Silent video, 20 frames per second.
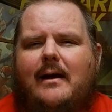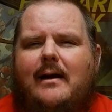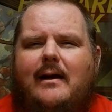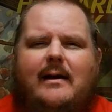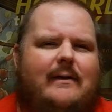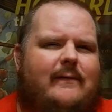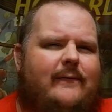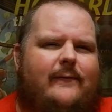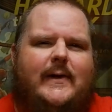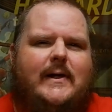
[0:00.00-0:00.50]

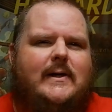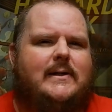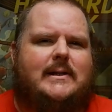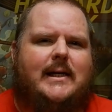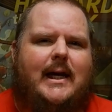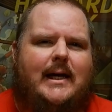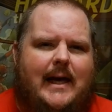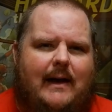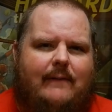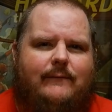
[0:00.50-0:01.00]
He just feels
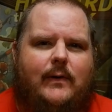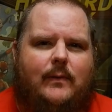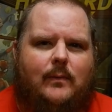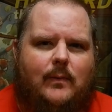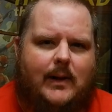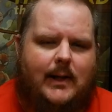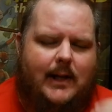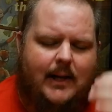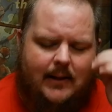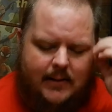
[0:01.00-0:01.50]
like
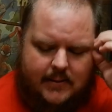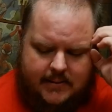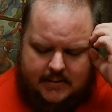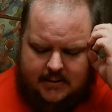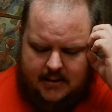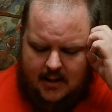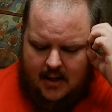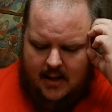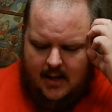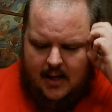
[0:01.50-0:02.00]
everyone
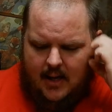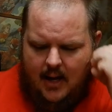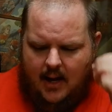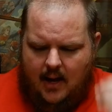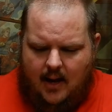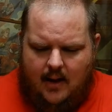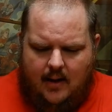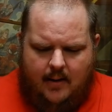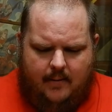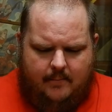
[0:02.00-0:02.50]
else.
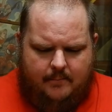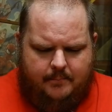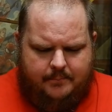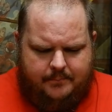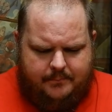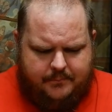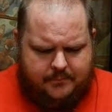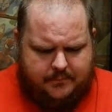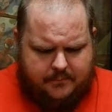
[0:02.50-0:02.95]
The